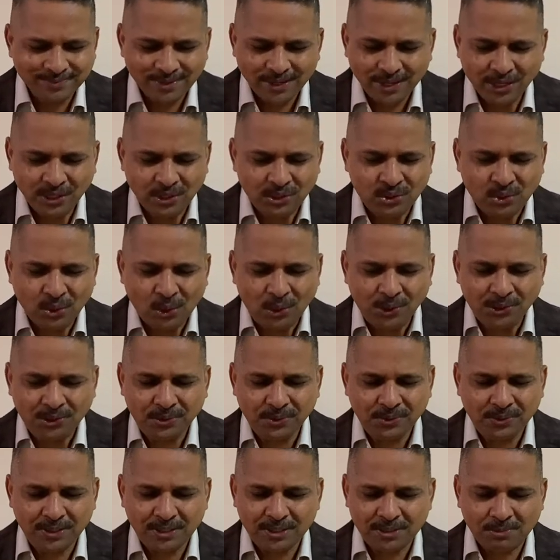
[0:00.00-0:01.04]
exalt
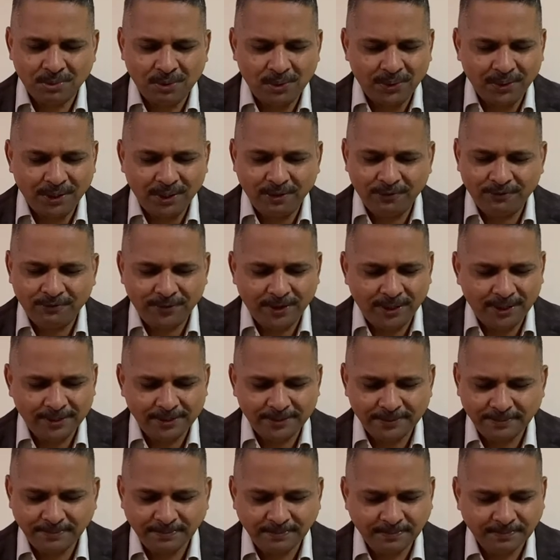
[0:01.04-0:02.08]
you this morning,
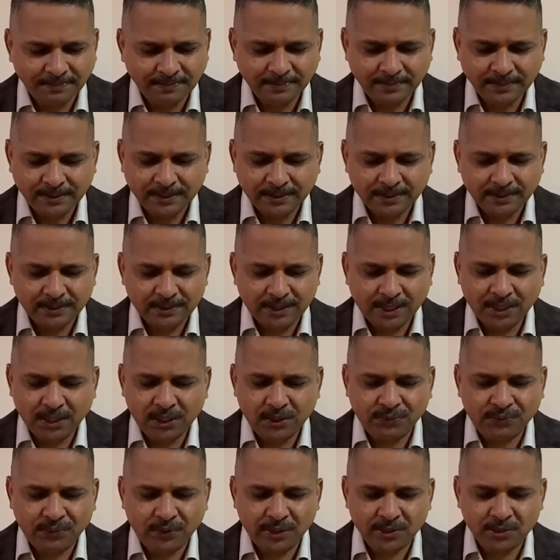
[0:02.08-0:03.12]
Father. Thank
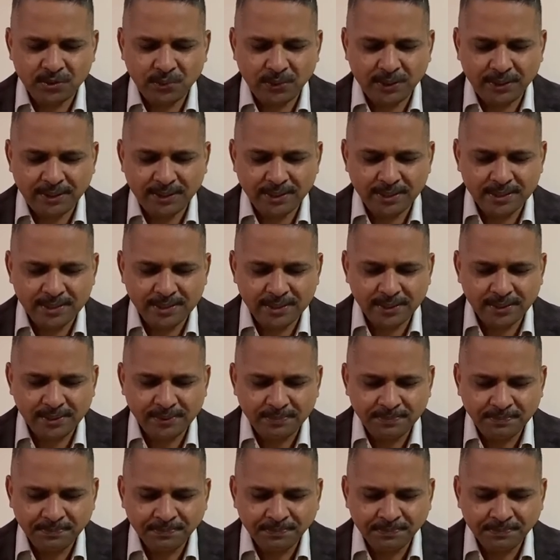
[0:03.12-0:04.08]
you for your sweetness here.